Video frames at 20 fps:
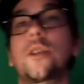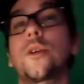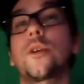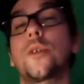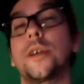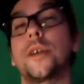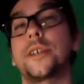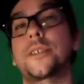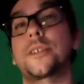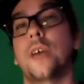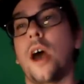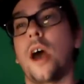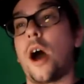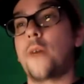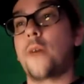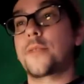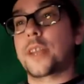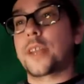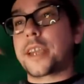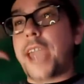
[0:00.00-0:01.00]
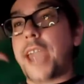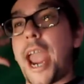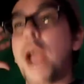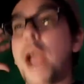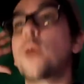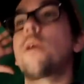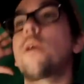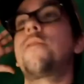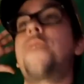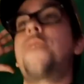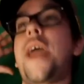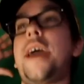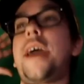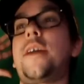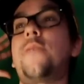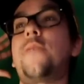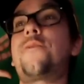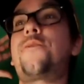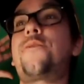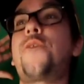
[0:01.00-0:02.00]
clueless of the
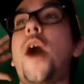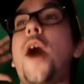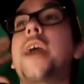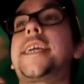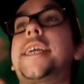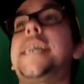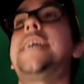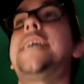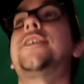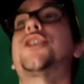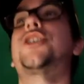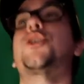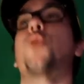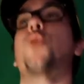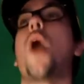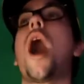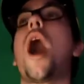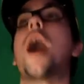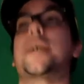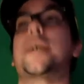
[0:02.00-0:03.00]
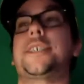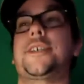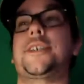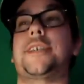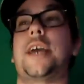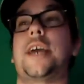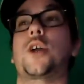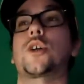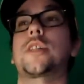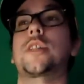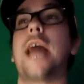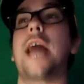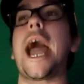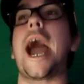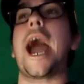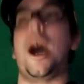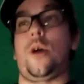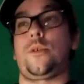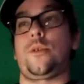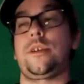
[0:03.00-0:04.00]
caravan of fucking trucks that are
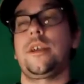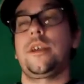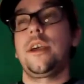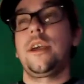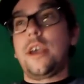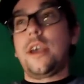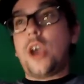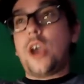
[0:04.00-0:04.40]
loud,